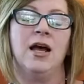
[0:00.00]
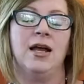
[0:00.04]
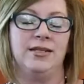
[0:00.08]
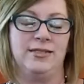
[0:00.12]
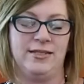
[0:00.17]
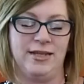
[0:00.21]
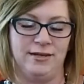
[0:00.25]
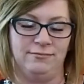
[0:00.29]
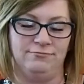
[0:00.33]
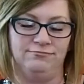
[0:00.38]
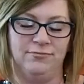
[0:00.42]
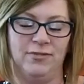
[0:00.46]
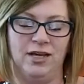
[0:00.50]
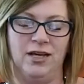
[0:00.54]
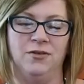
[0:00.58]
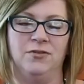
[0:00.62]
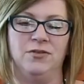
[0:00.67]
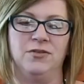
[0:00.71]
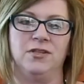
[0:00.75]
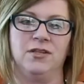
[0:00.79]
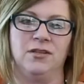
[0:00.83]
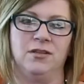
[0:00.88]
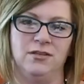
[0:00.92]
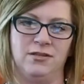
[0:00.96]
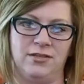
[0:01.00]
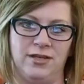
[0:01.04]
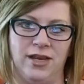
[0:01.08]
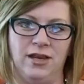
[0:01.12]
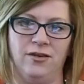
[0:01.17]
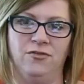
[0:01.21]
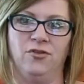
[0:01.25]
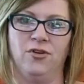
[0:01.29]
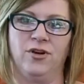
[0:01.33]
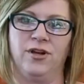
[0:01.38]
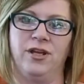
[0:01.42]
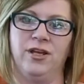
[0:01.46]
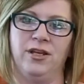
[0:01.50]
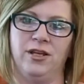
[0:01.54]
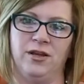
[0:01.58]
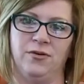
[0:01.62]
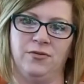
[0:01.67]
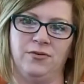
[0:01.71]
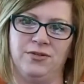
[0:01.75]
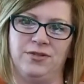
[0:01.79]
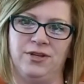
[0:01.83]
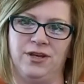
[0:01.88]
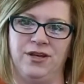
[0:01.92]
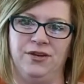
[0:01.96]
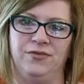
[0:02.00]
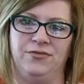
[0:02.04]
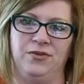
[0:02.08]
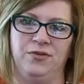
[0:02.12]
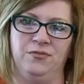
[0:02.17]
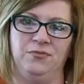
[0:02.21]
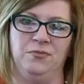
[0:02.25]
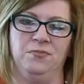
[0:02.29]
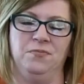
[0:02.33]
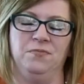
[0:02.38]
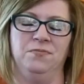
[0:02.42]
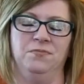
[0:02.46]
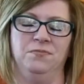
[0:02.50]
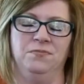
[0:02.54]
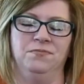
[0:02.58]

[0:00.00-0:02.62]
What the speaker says: I did. I was in the state of Oregon. I was from